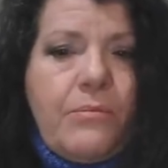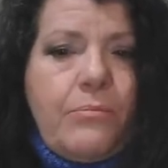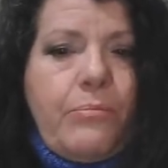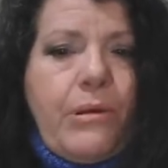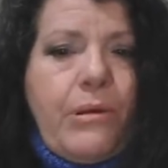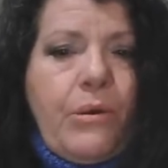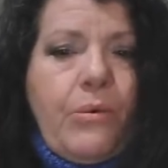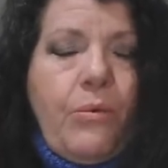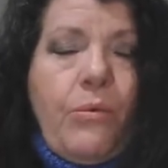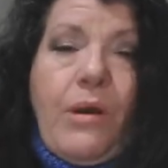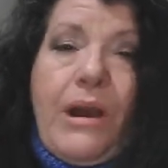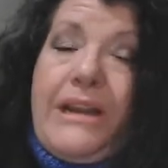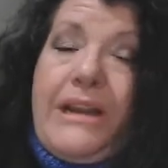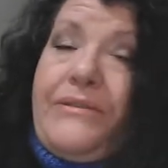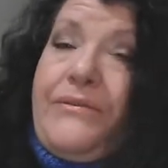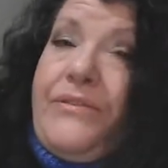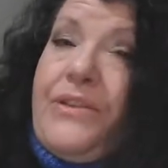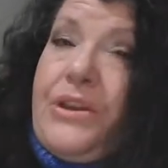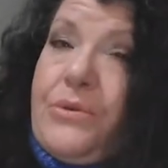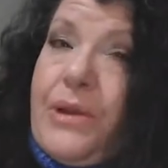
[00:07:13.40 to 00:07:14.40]
But what
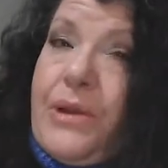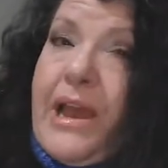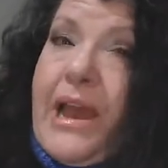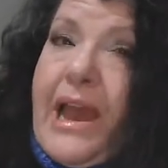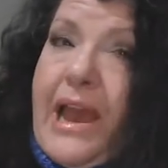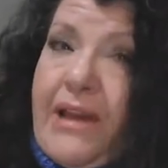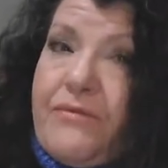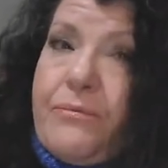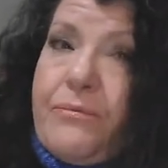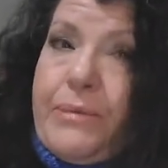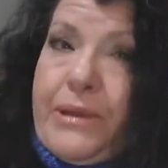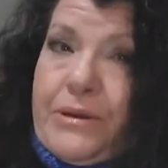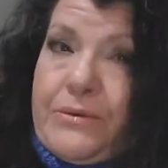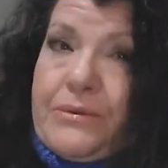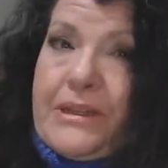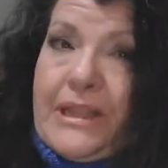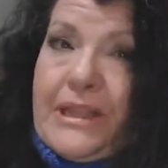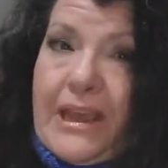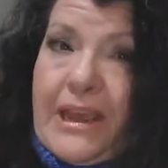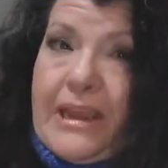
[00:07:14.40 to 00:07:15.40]
if you have been
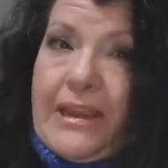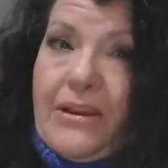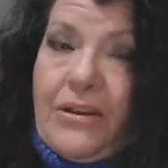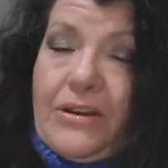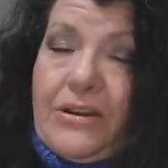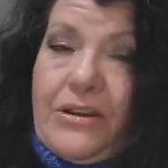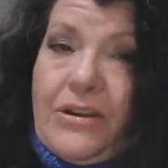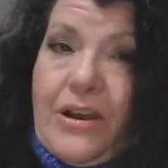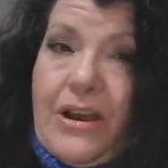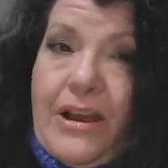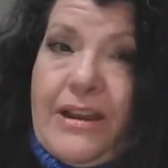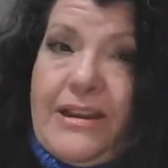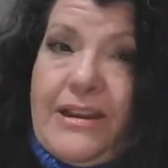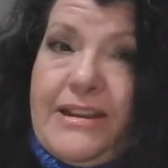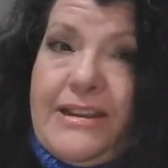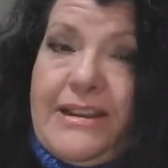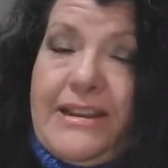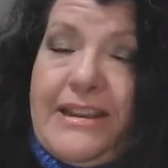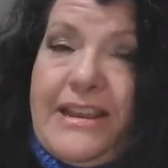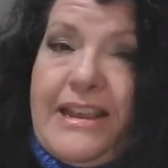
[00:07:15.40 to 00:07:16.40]
relying on God
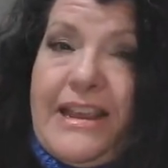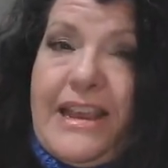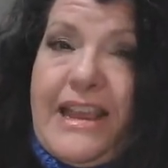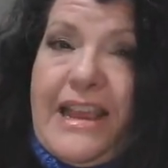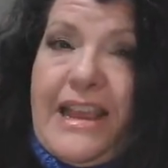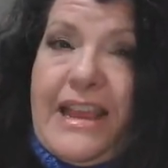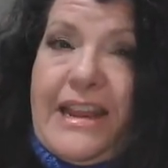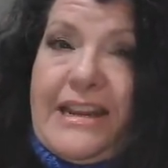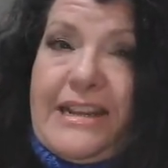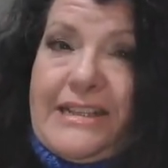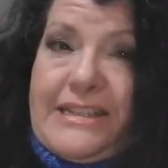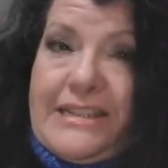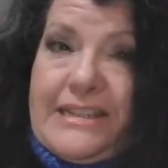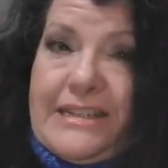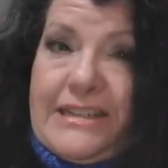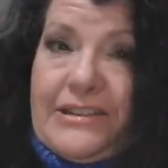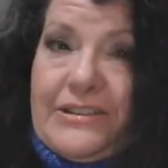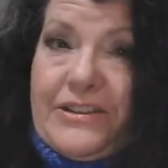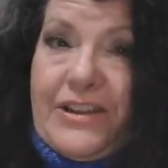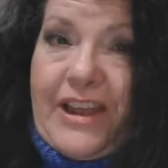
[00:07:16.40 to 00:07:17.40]
and it's
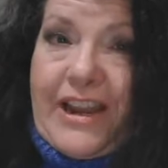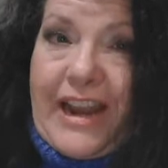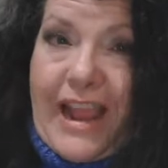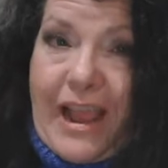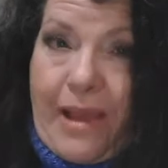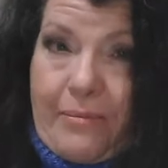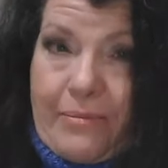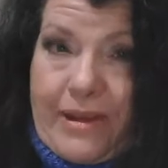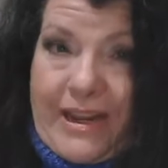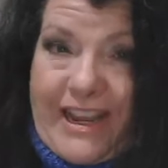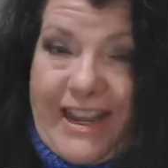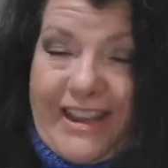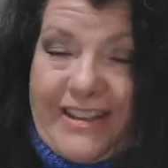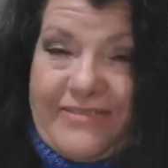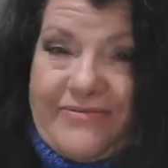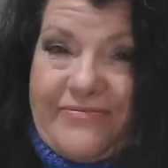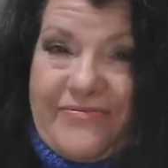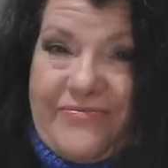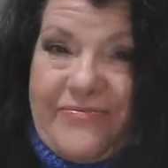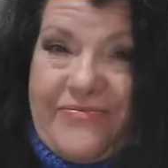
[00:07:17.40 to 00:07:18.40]
still not happening?
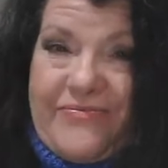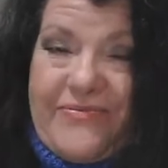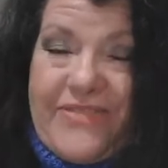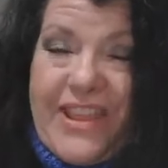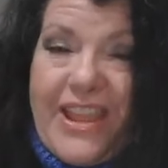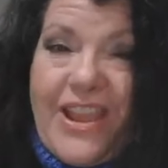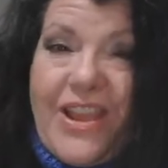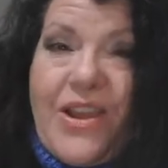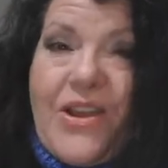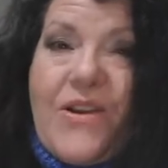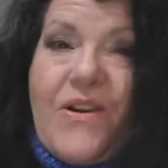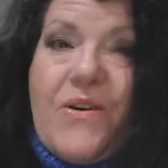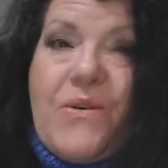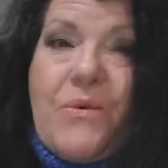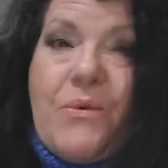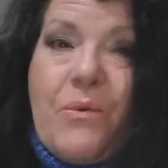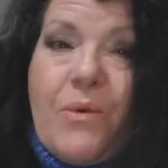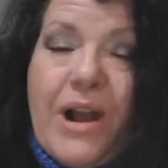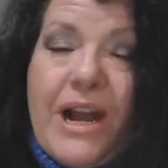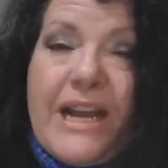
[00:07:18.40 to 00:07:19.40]

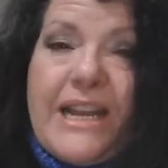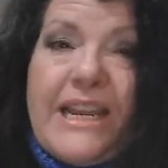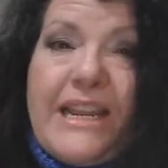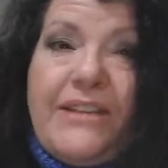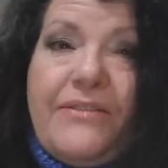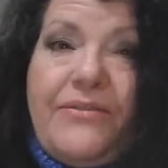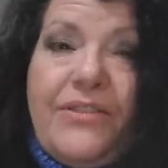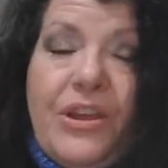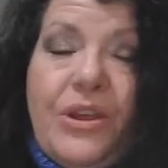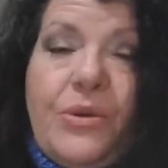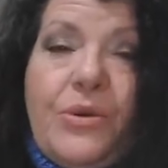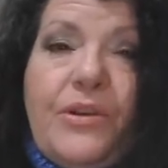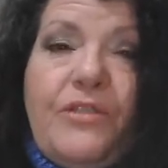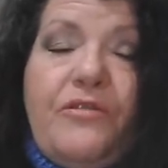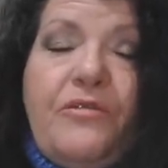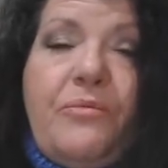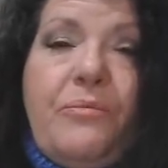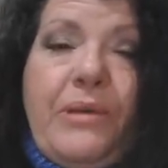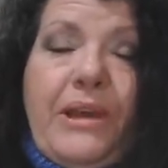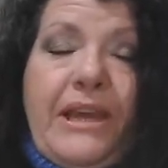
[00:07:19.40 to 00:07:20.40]
What if you
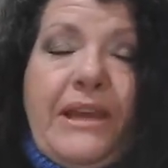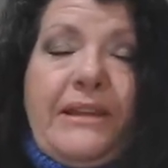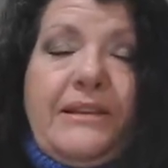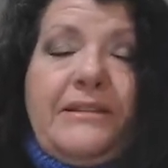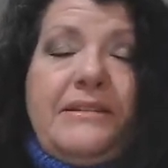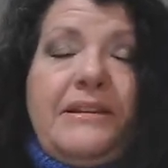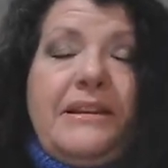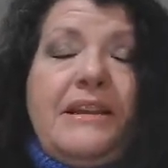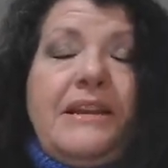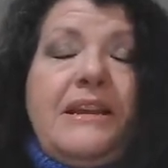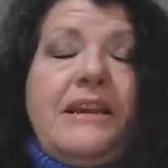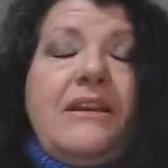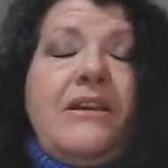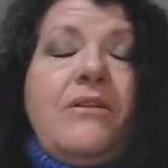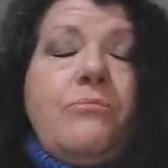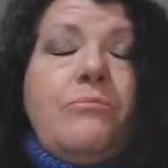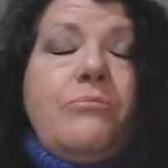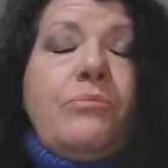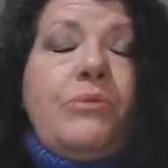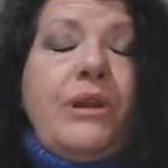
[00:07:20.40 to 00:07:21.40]
have been
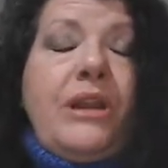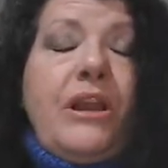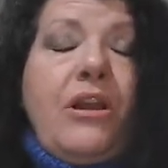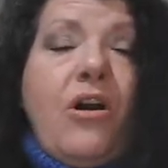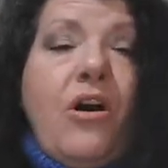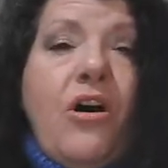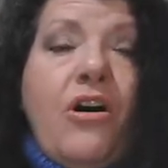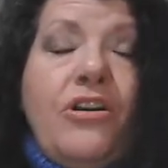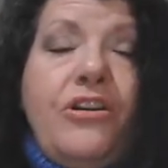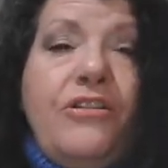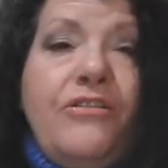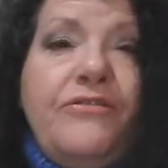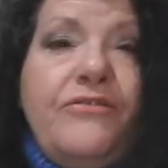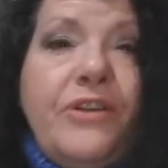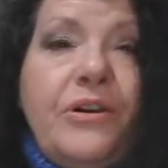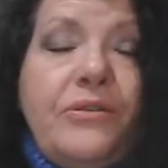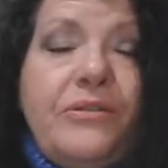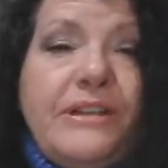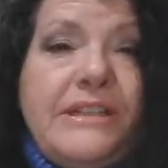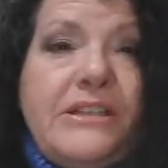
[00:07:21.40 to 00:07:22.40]
putting all your
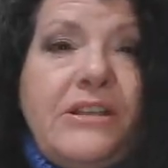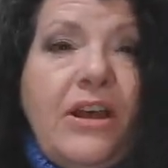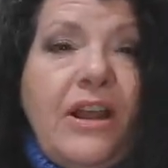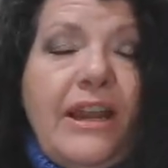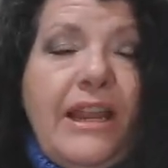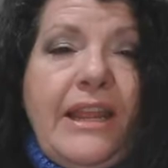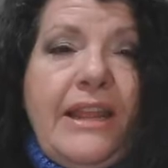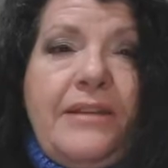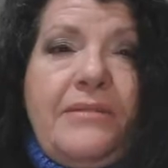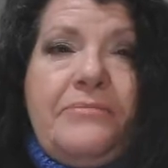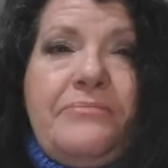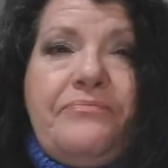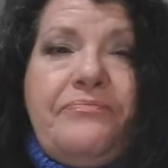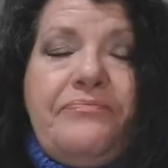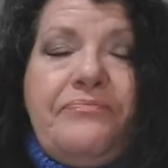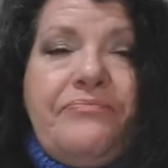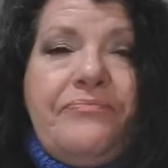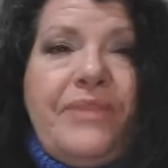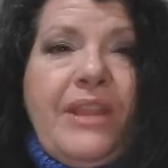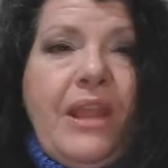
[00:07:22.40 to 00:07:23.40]
focus on him,
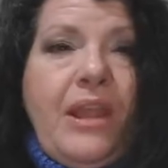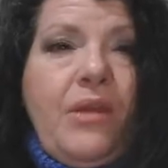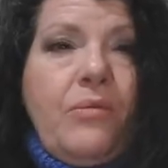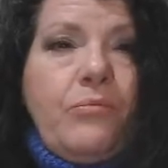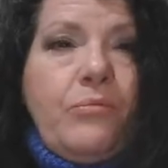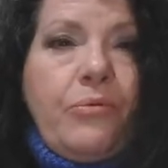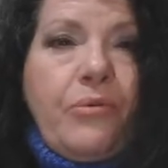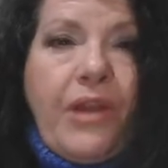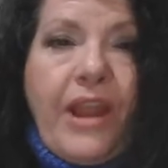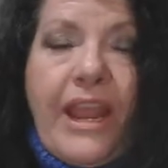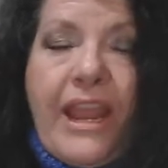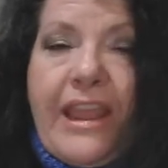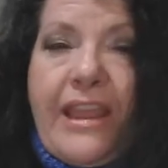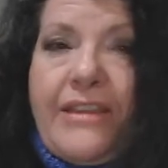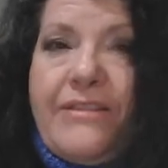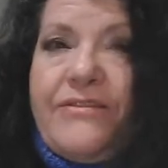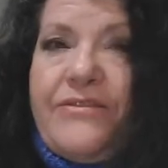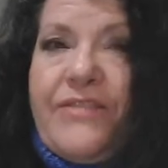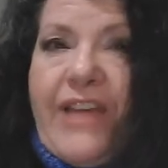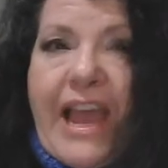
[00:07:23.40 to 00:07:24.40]

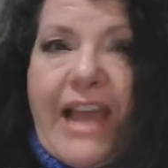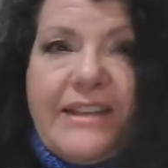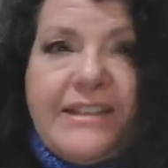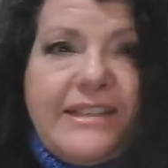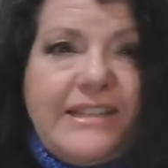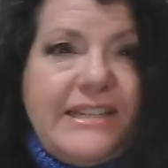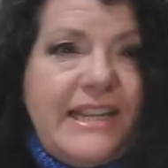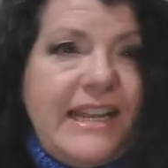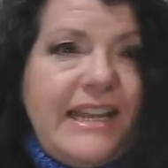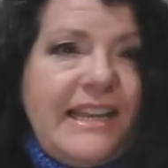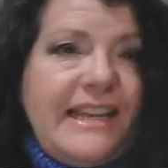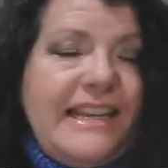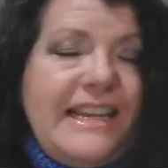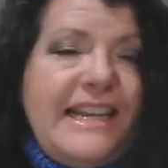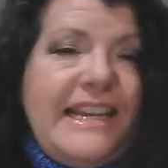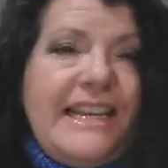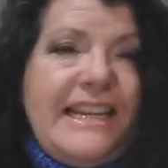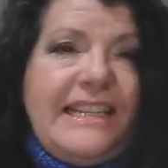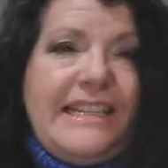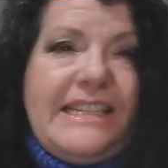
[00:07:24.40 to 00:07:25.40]
praying, fasting,
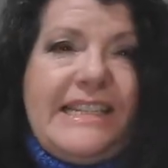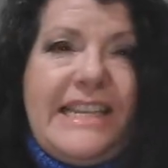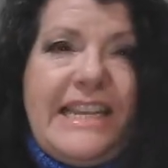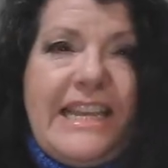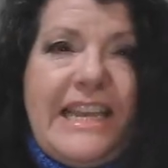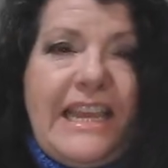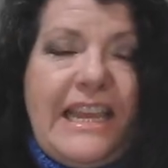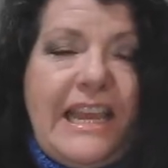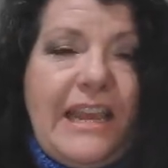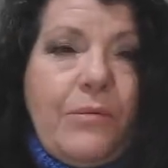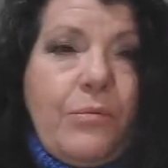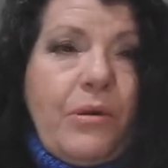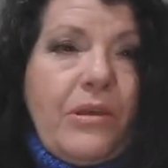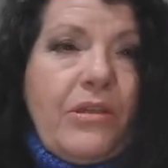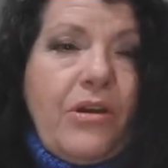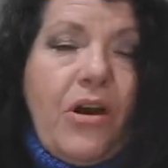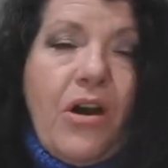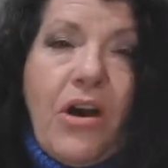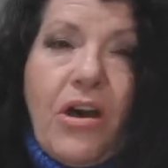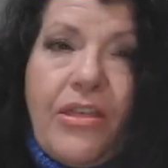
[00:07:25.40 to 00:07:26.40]
seeking him
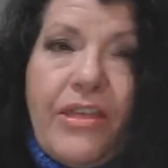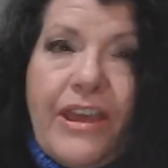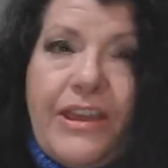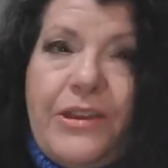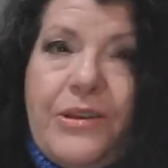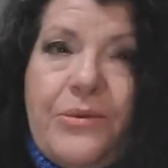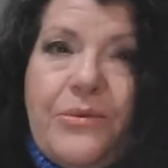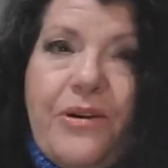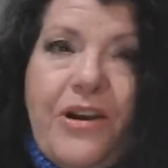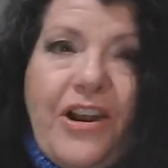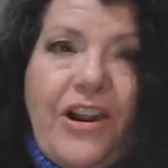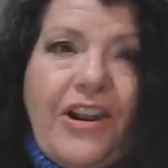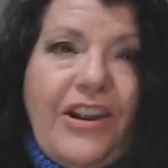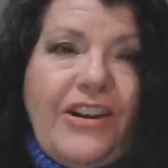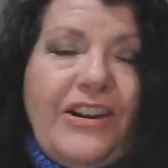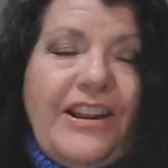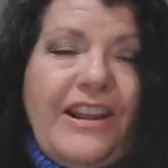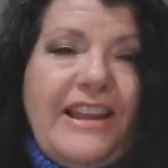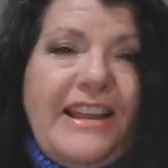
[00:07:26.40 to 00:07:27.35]
with all that you are,